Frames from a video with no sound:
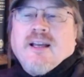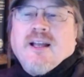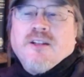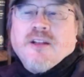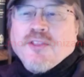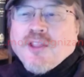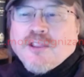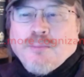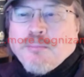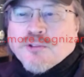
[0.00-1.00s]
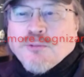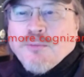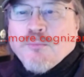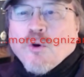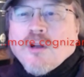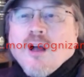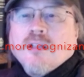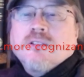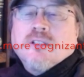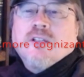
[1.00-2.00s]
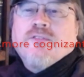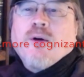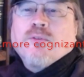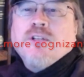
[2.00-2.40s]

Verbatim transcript: And I think that people should be more cognizant of how